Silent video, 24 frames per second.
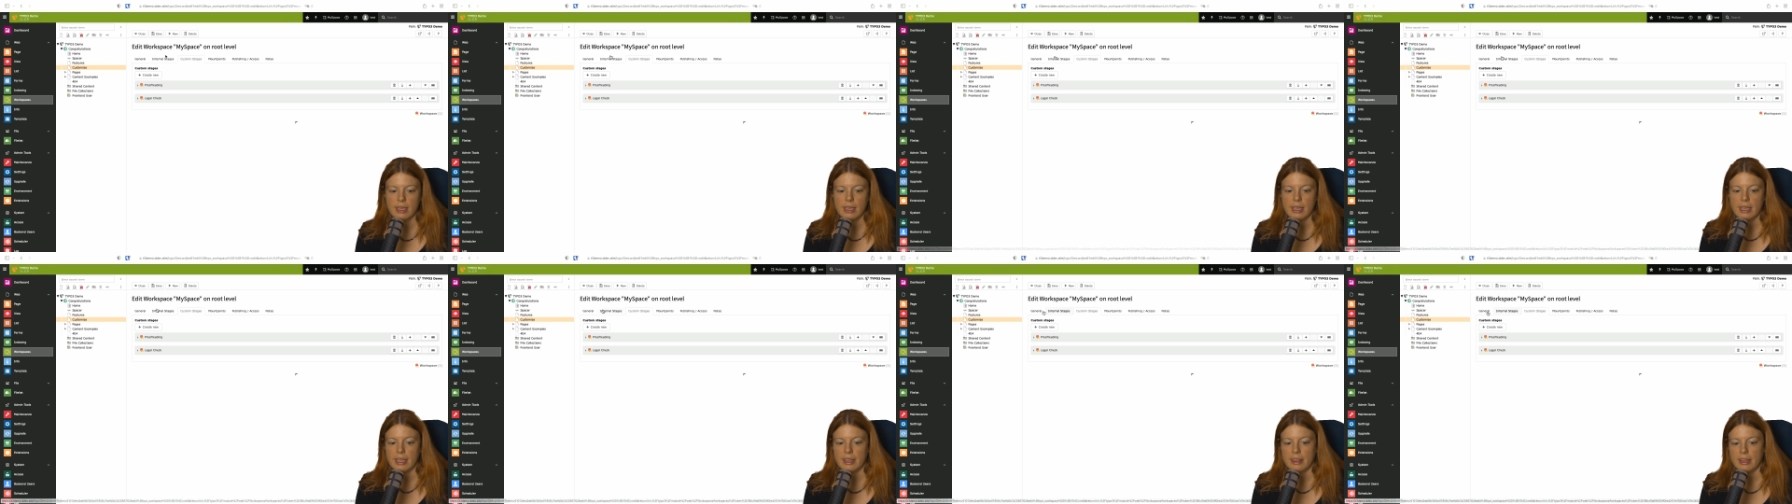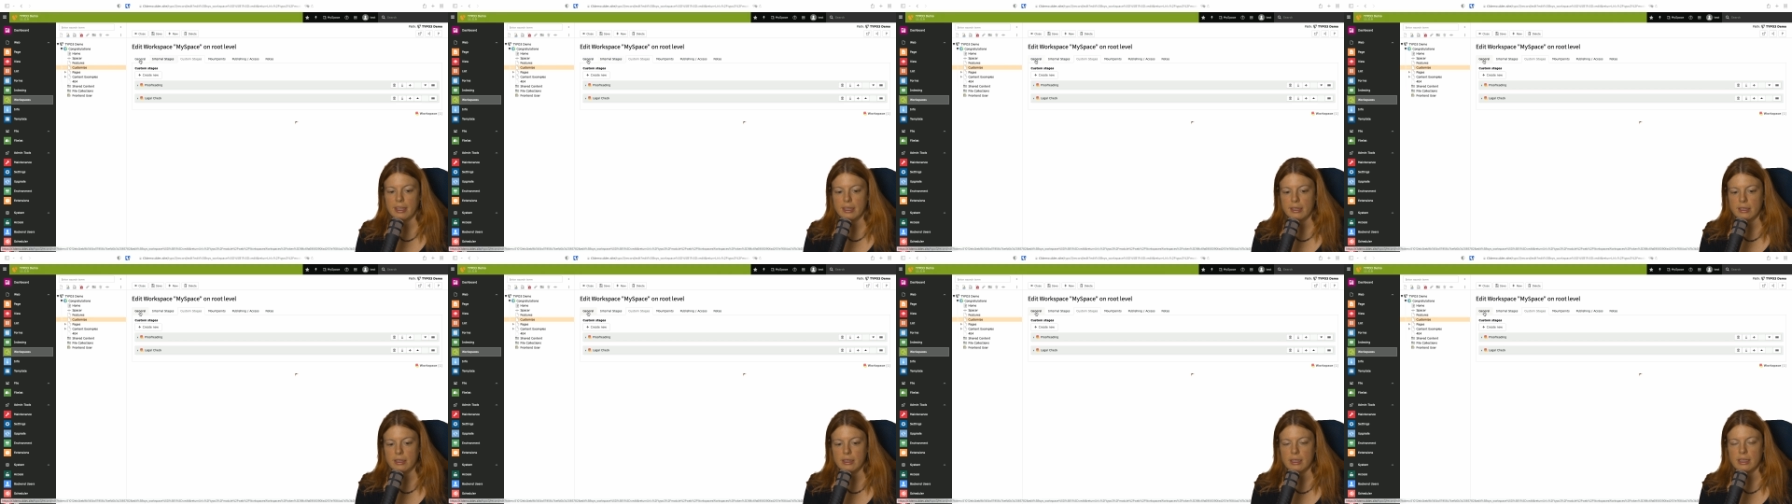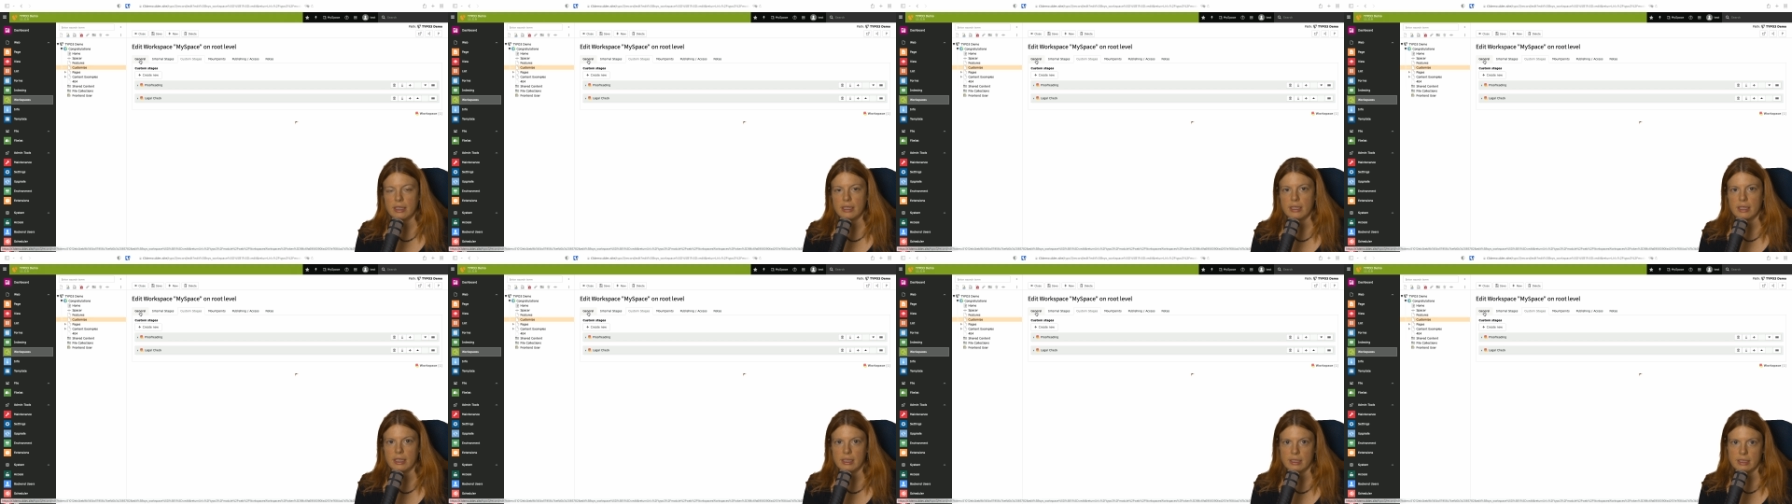And then
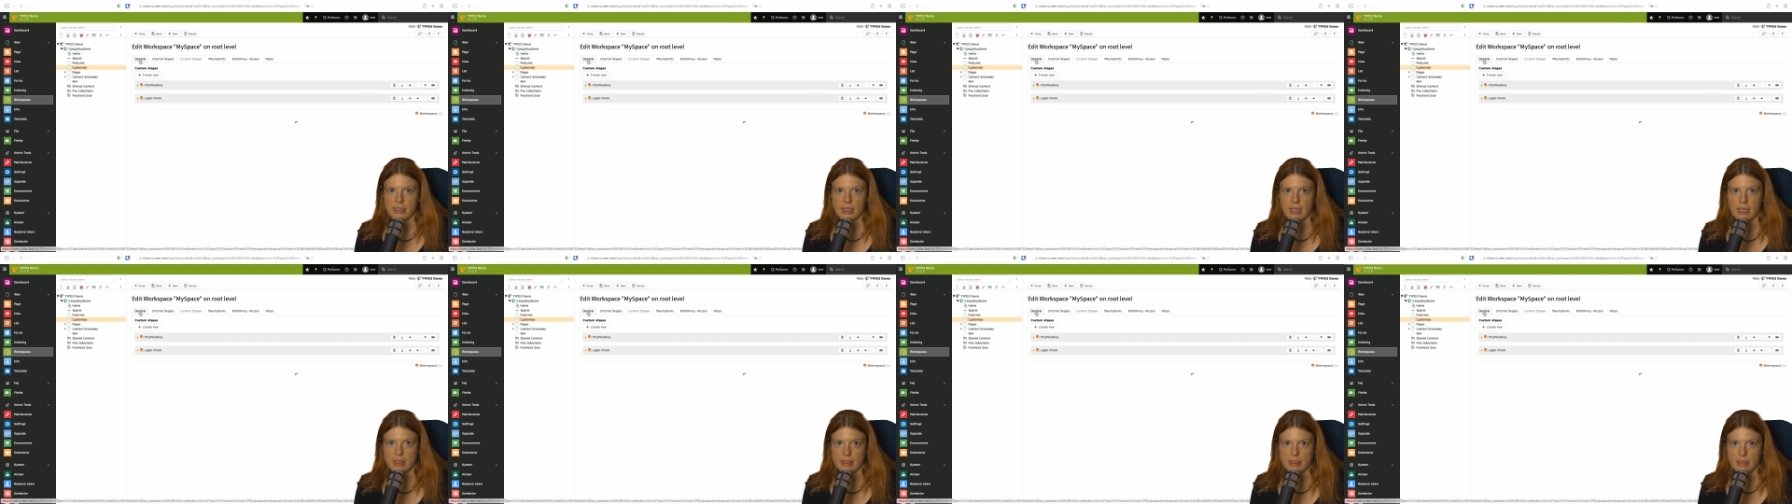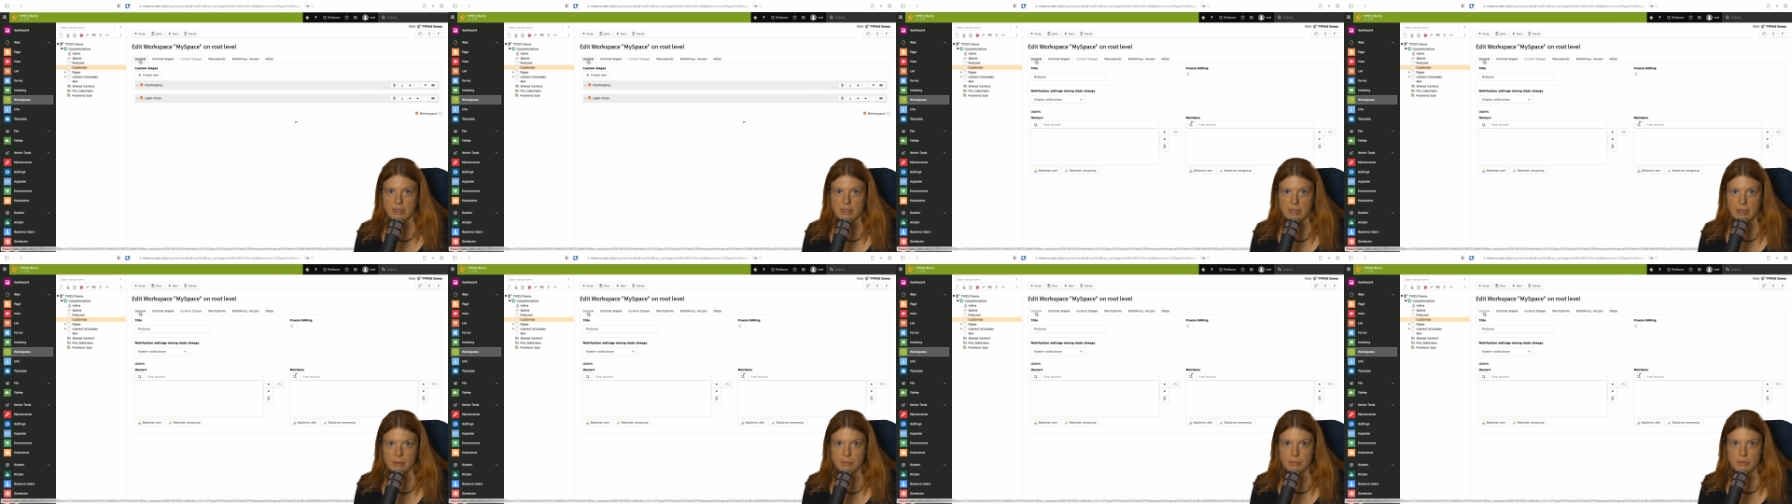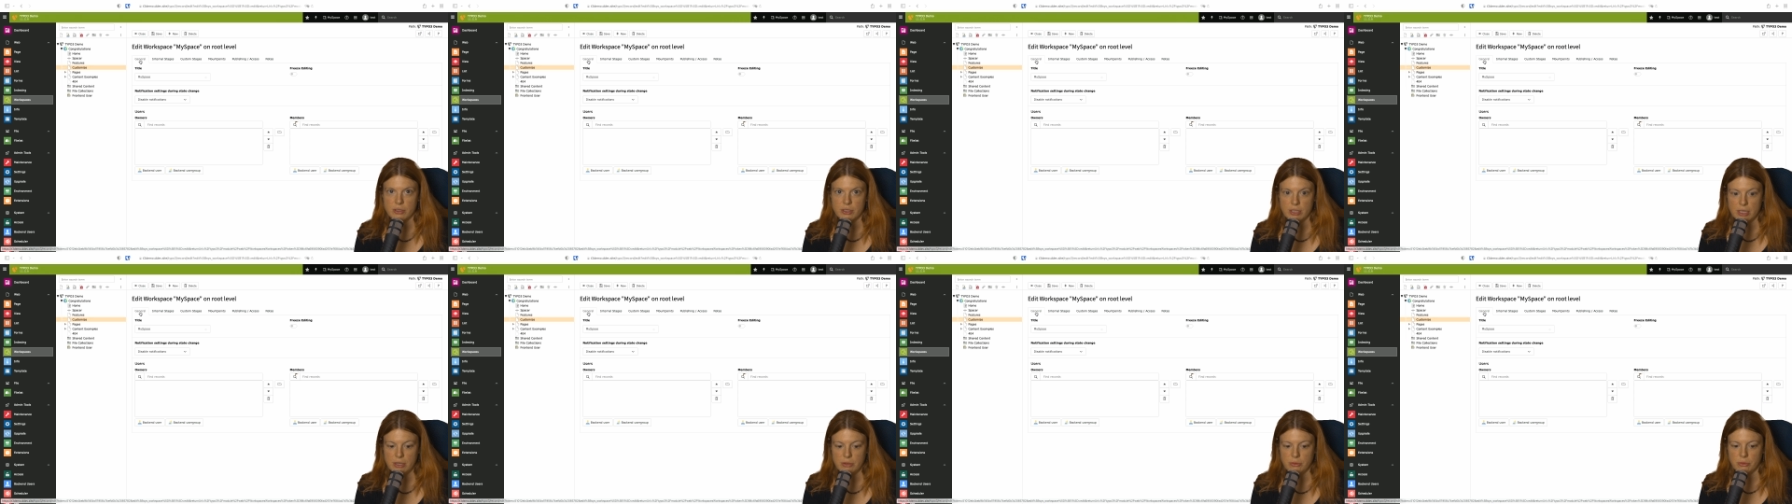at the top
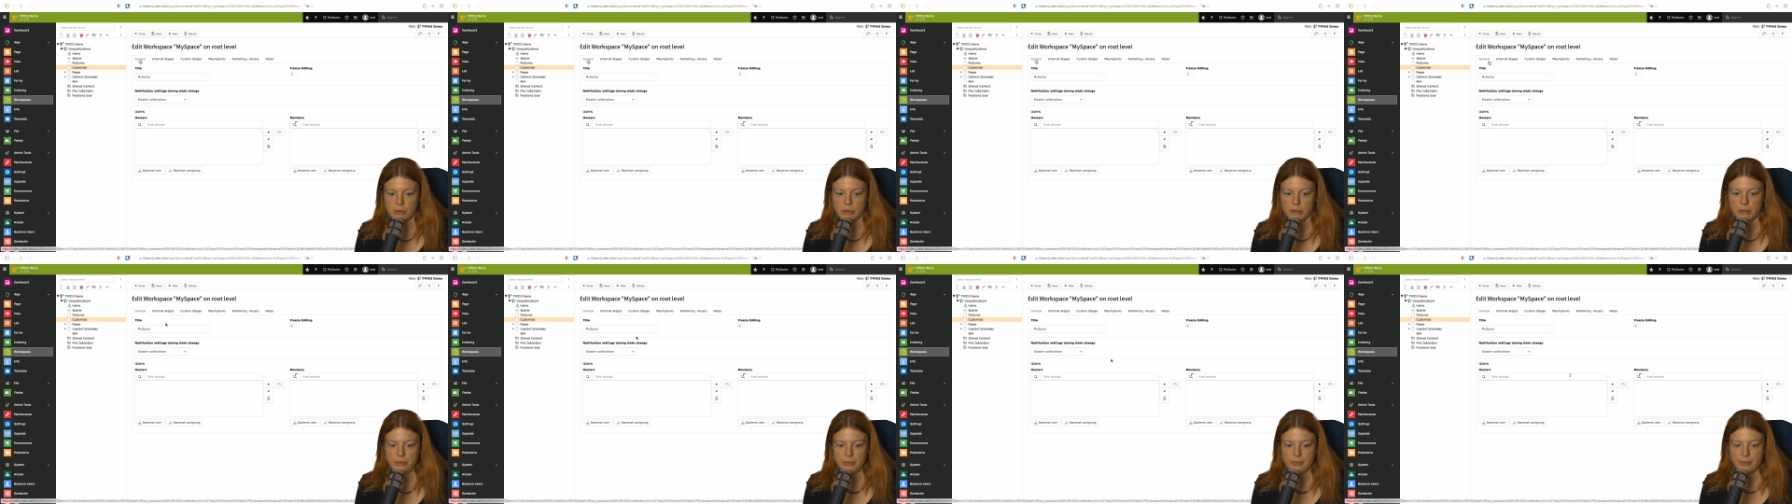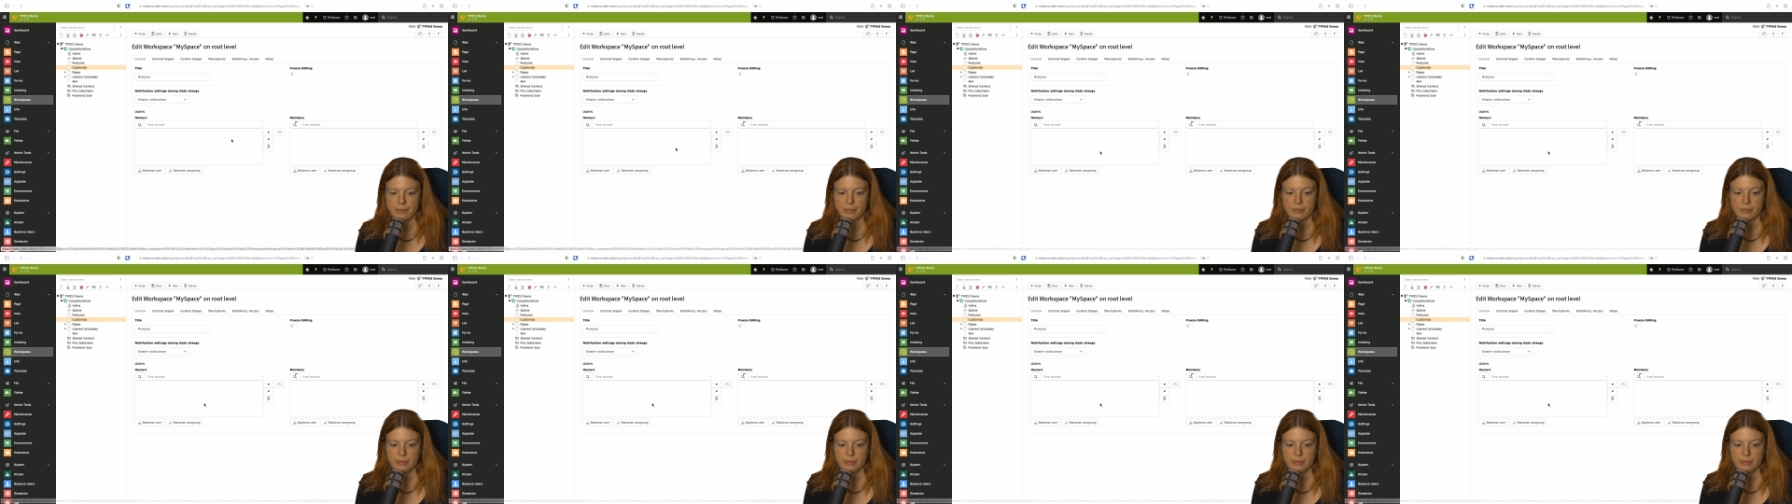general,